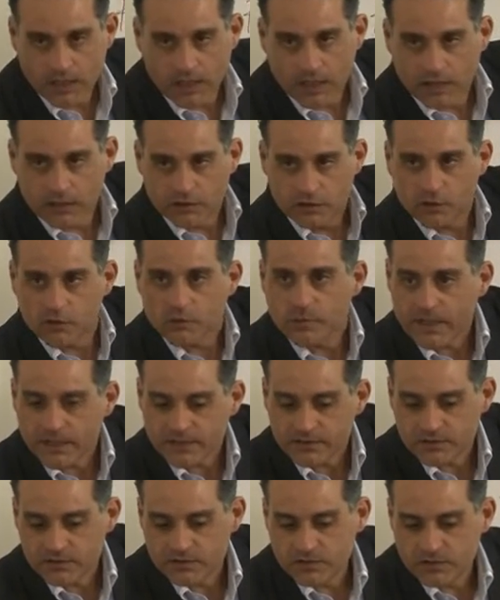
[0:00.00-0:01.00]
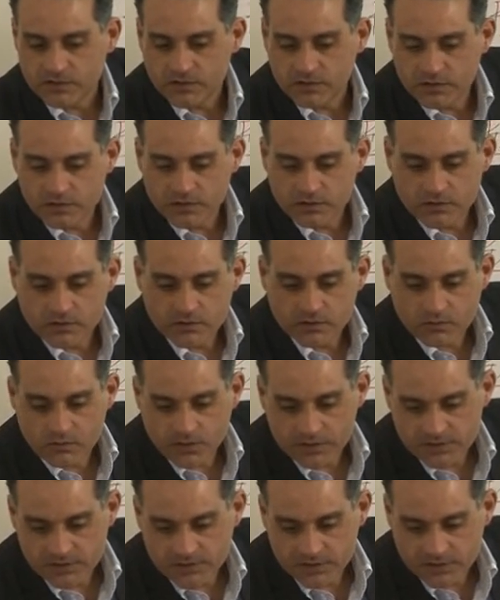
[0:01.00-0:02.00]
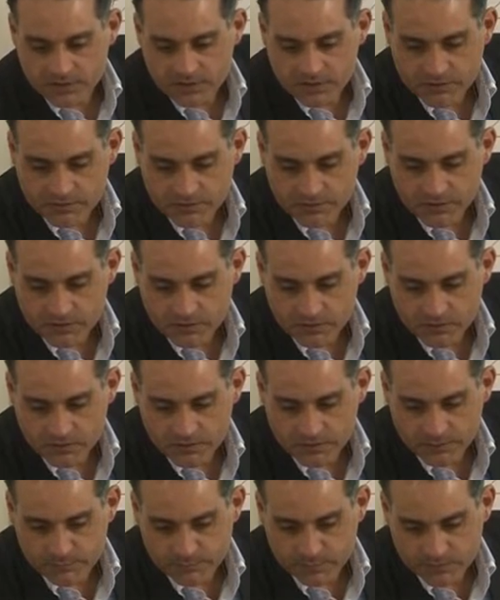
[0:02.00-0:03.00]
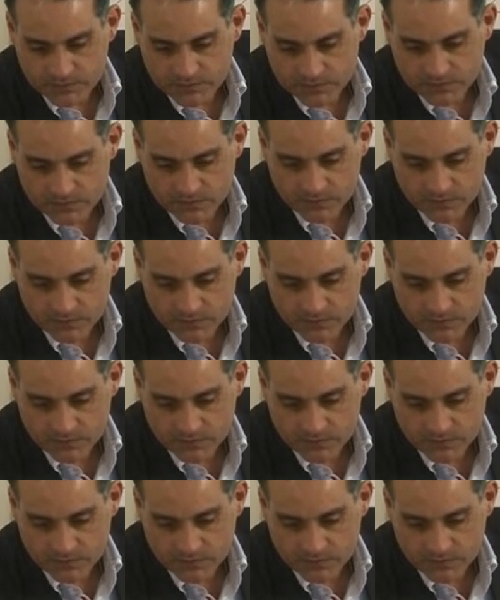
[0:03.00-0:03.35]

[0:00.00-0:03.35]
I'll go back to the quality critical input